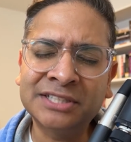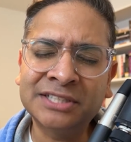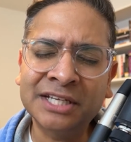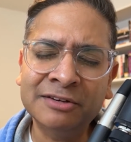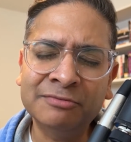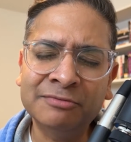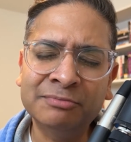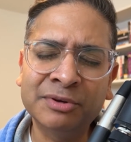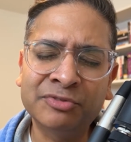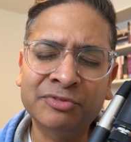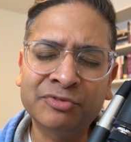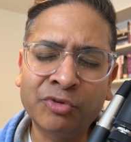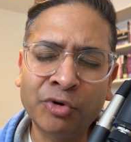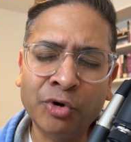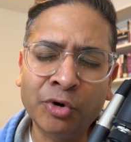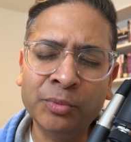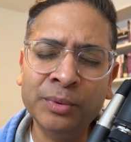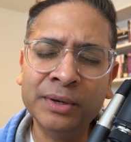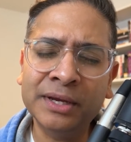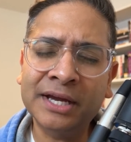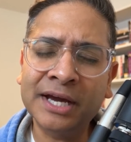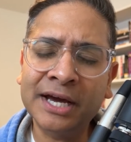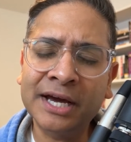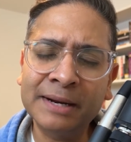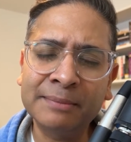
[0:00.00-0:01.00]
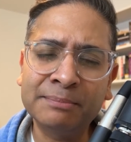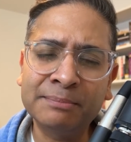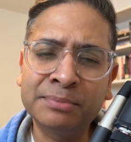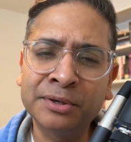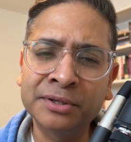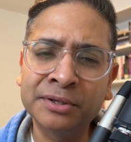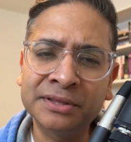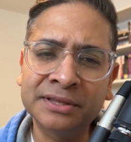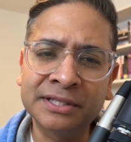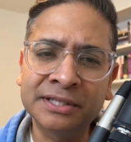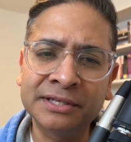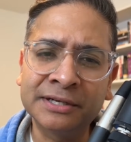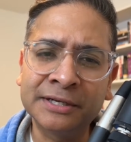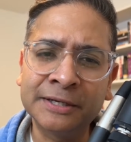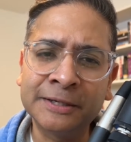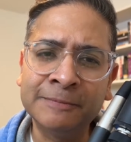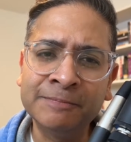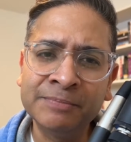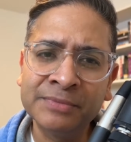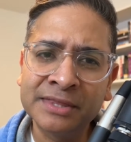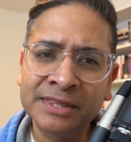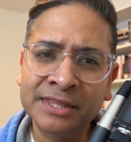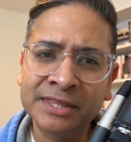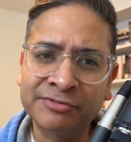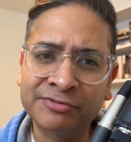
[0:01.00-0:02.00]
before we kind of put the
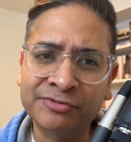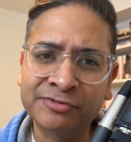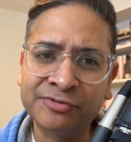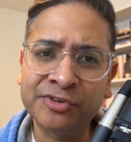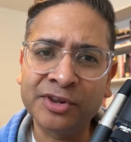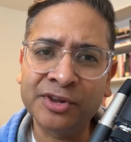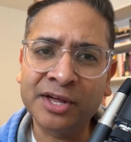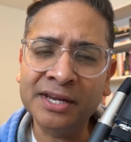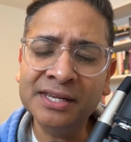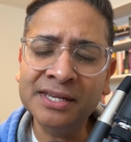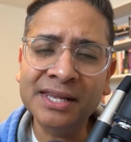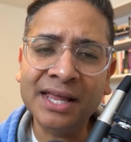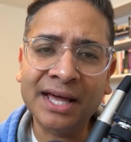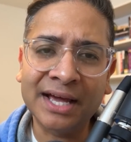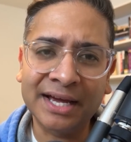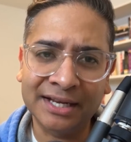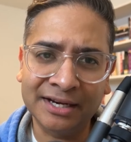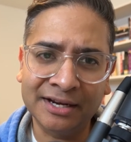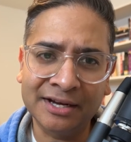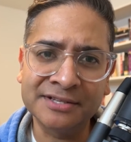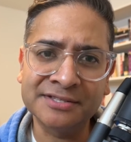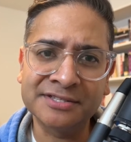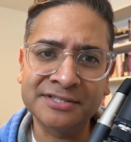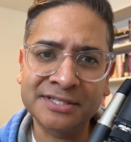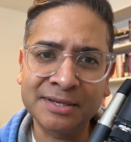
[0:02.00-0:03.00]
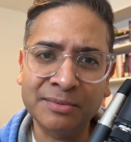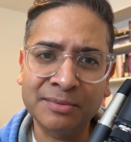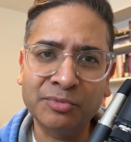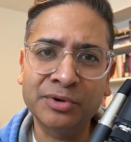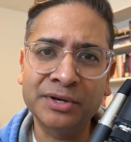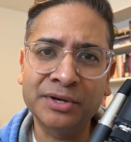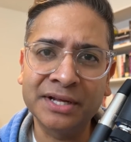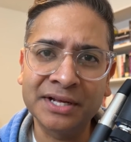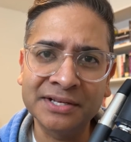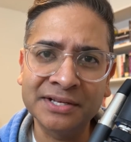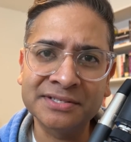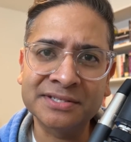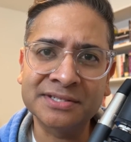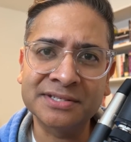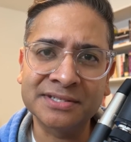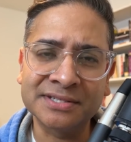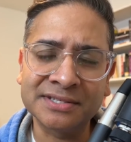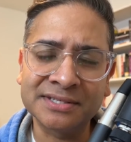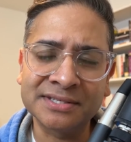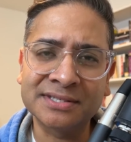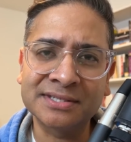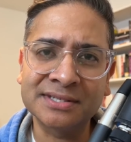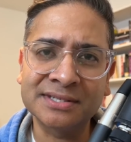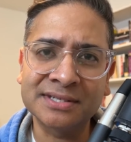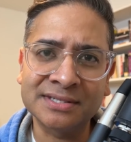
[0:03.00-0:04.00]
floodlight on someone
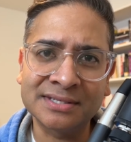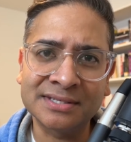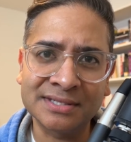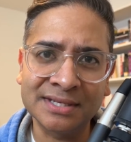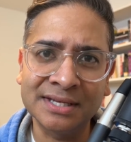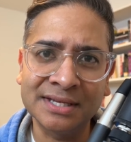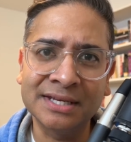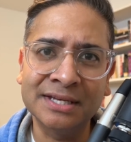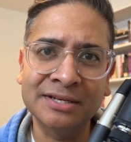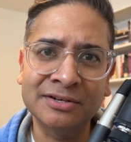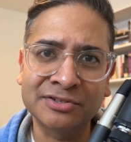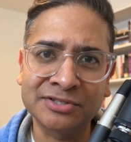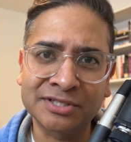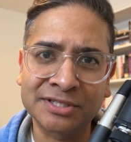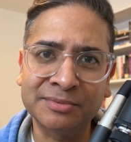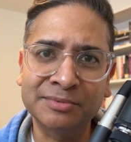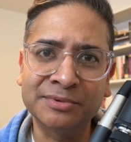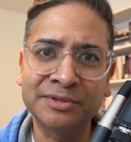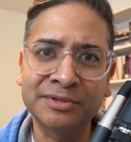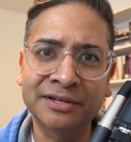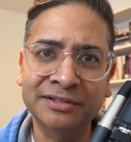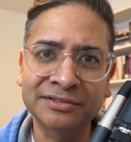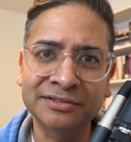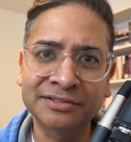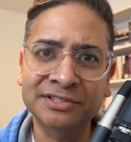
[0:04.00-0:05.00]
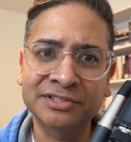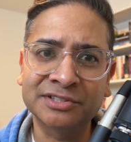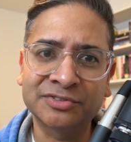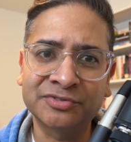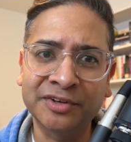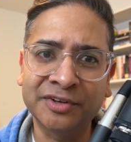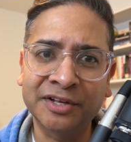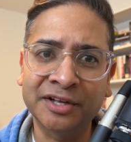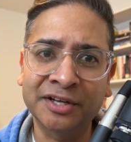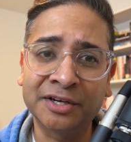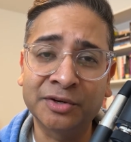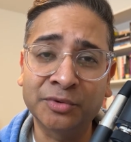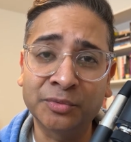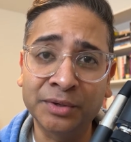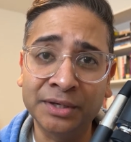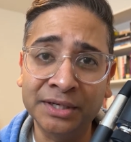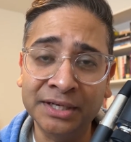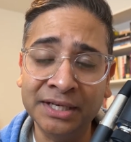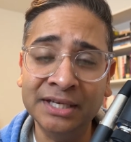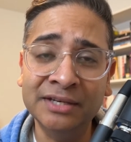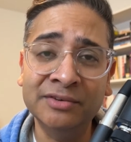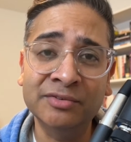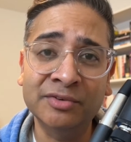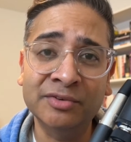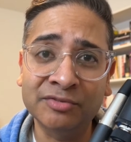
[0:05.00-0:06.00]
else's sin or someone else's failure, we
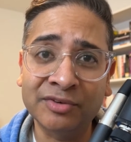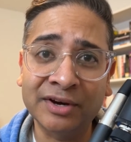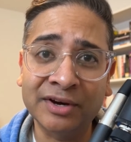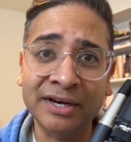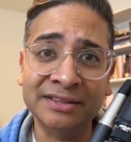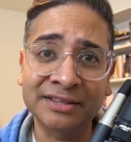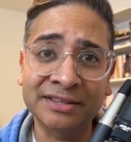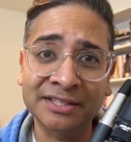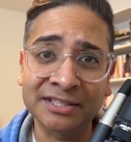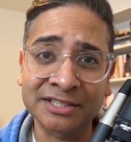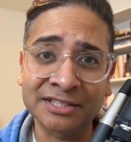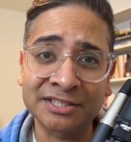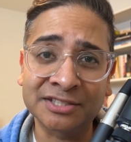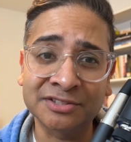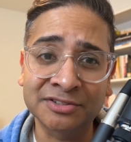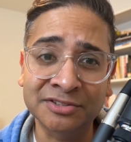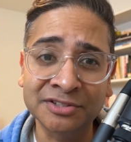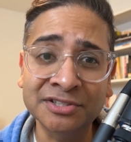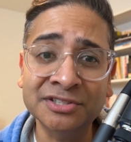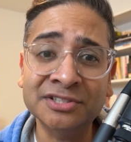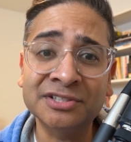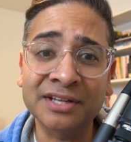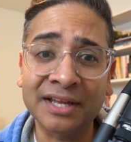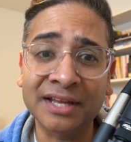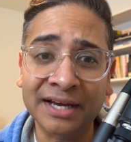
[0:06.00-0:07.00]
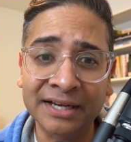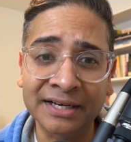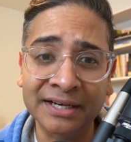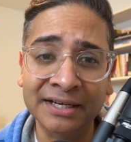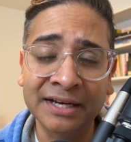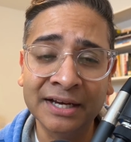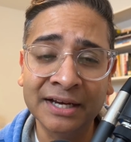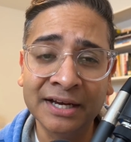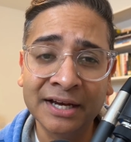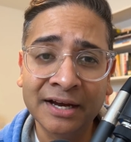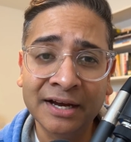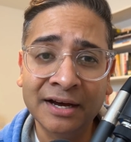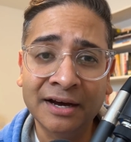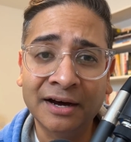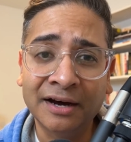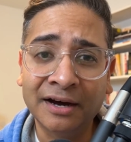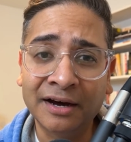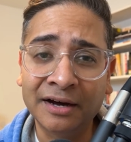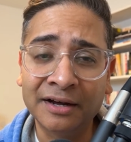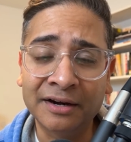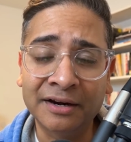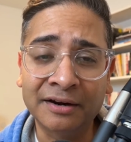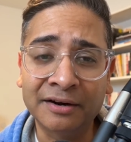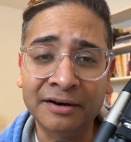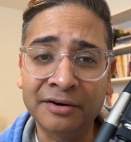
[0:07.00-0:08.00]
need to invite the searchlight
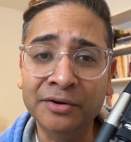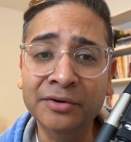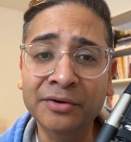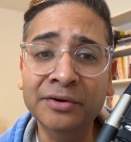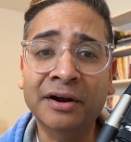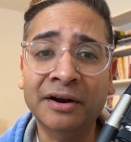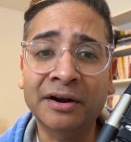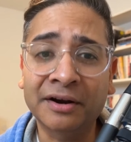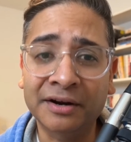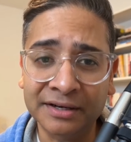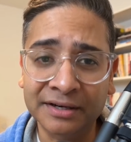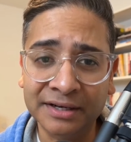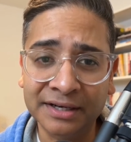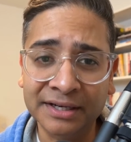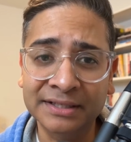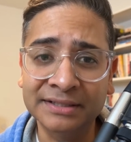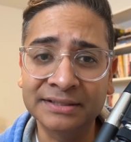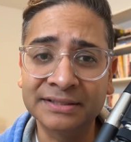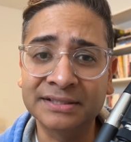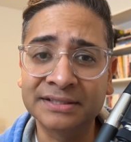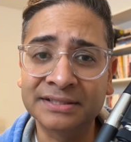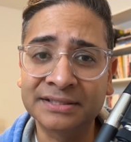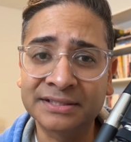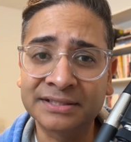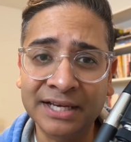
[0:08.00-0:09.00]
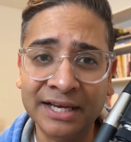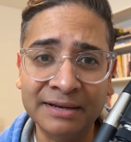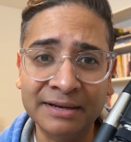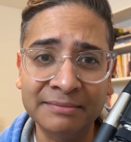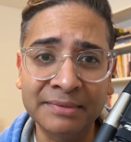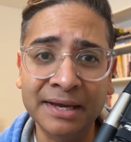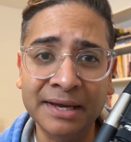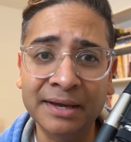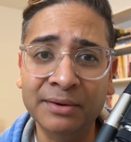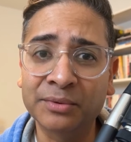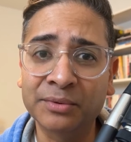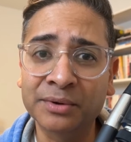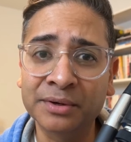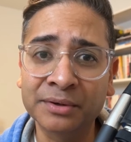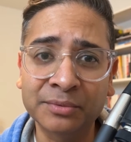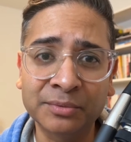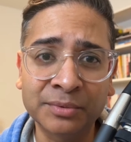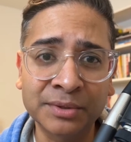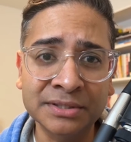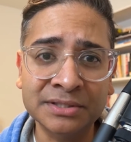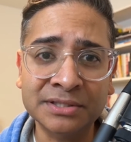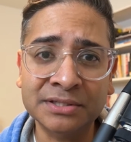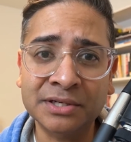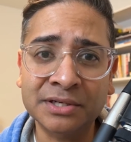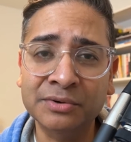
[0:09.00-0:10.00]
on our own heart and to say, man,
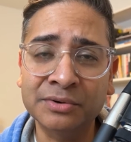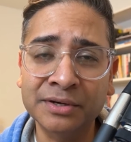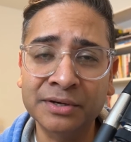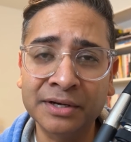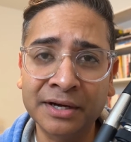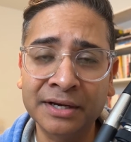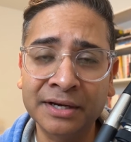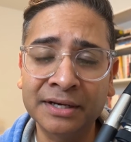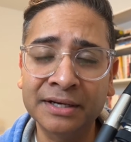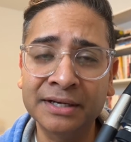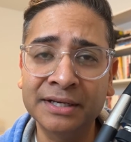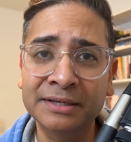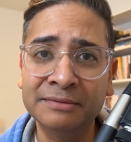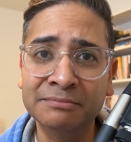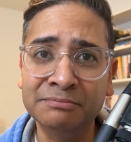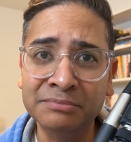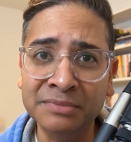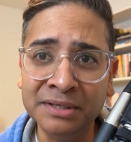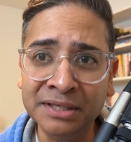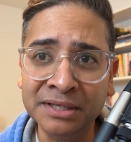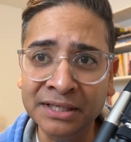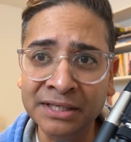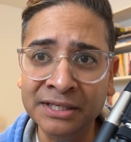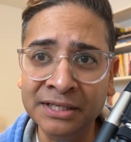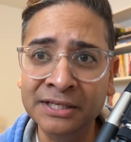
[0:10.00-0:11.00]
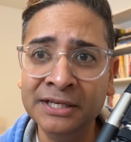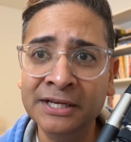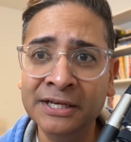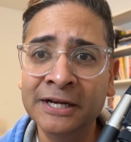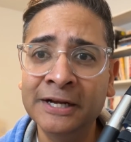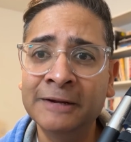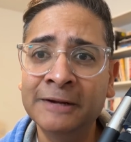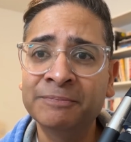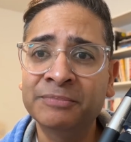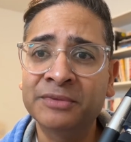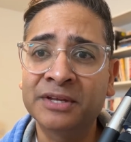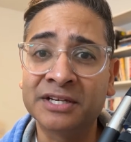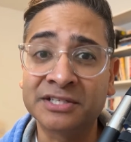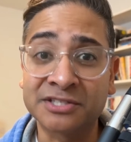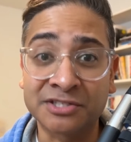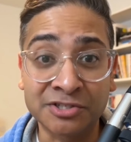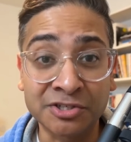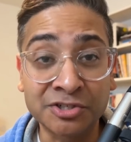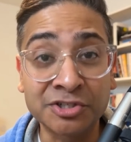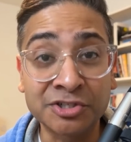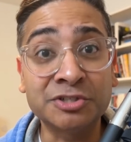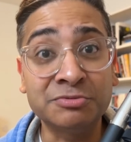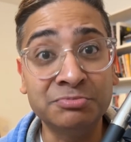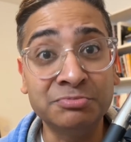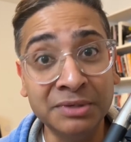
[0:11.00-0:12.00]
what's going on in me?
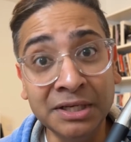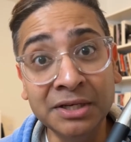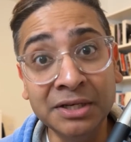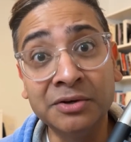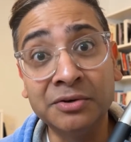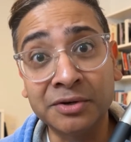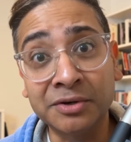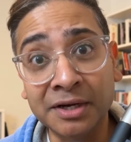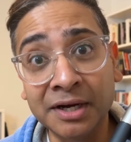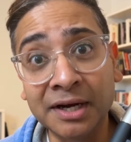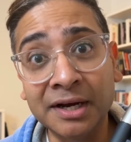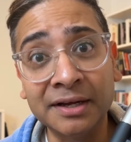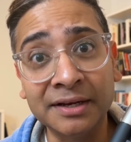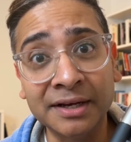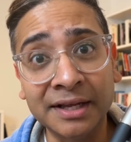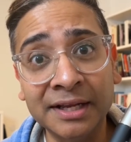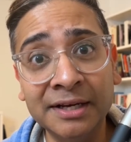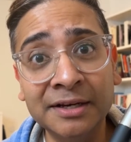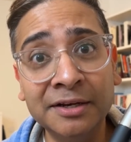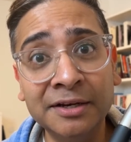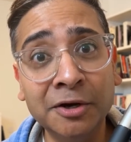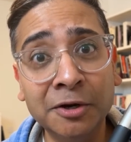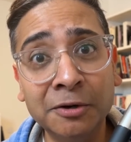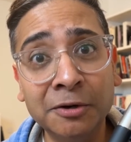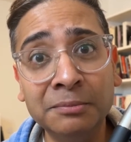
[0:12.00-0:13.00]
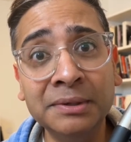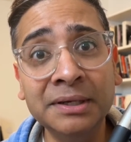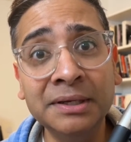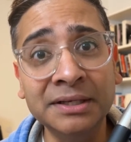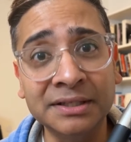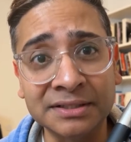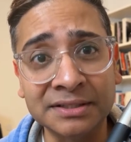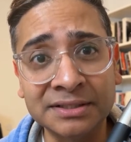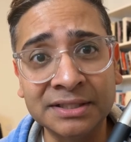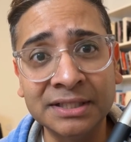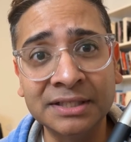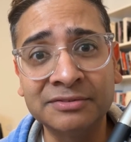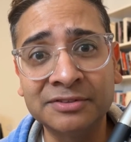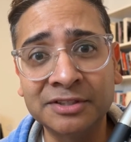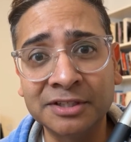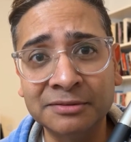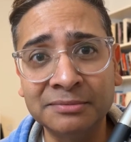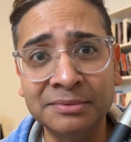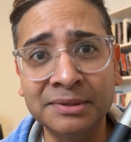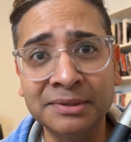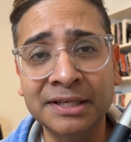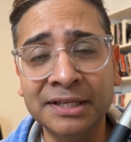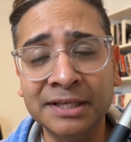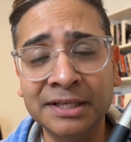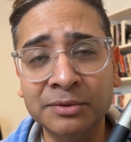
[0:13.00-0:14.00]
Search me, O God, and know me. See if there
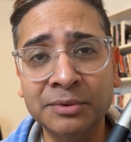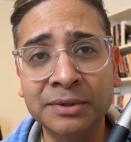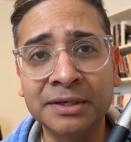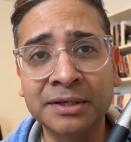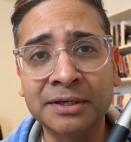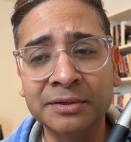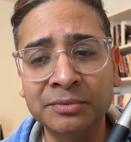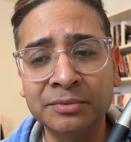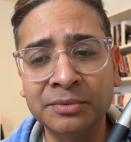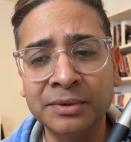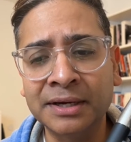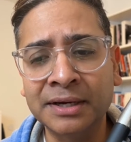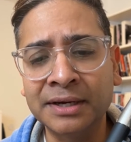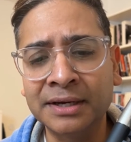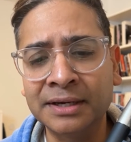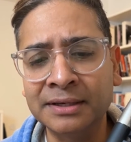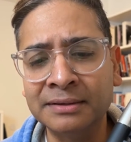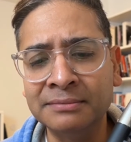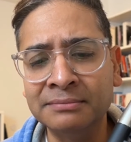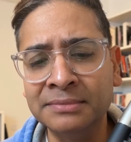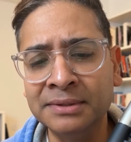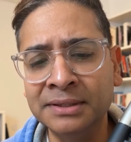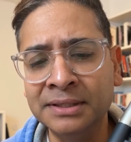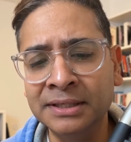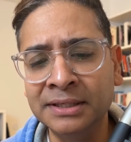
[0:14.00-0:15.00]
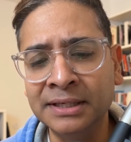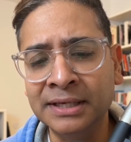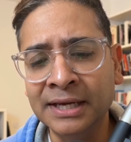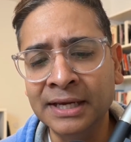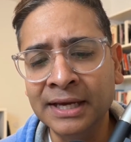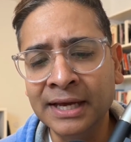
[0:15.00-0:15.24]
be any wicked way in me.